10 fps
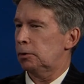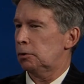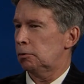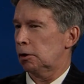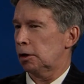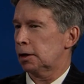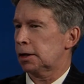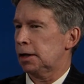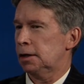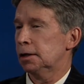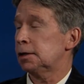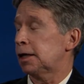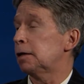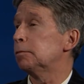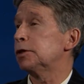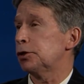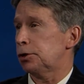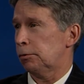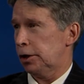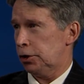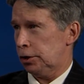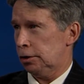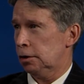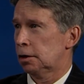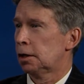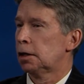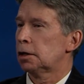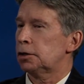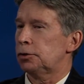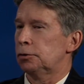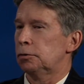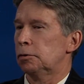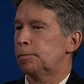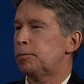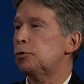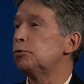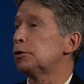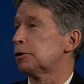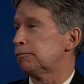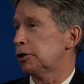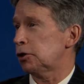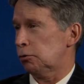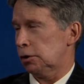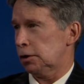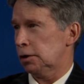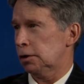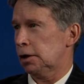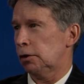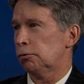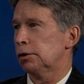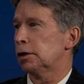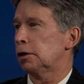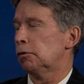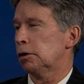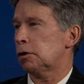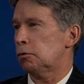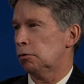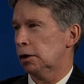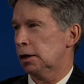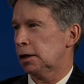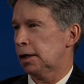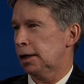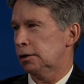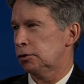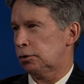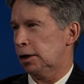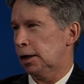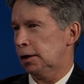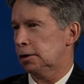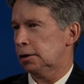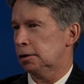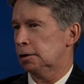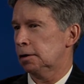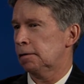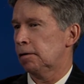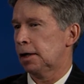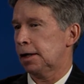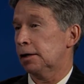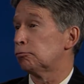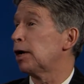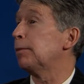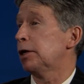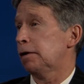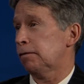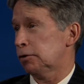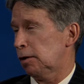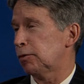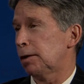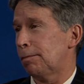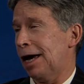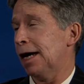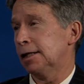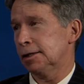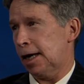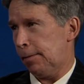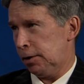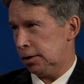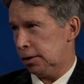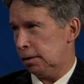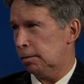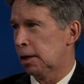who are in the same situation to pool their resources in order to go to court and try to get a remedy for something bad that's happened to them.